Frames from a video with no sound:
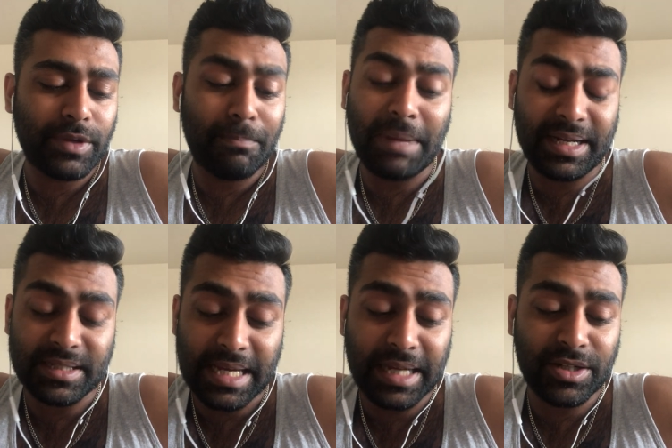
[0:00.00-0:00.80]

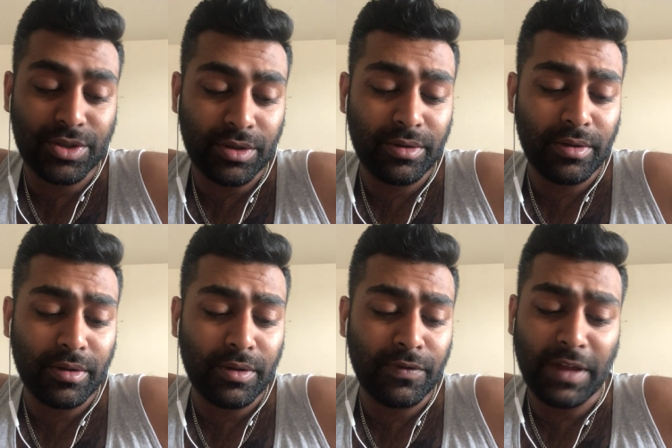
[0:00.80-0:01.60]
meditation,
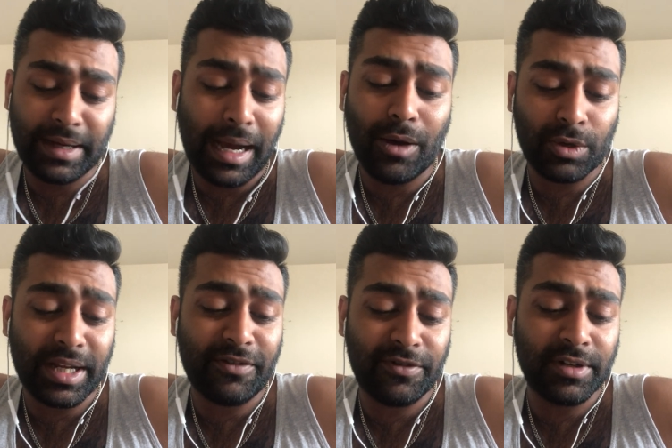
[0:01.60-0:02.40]
then I'll
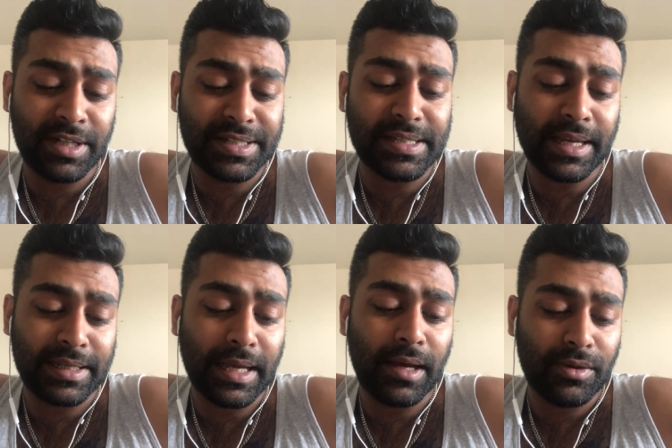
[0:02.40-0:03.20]
definitely say
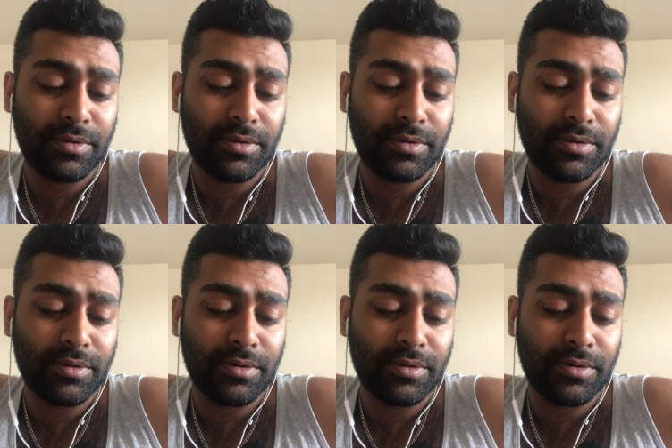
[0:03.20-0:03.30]
yeah.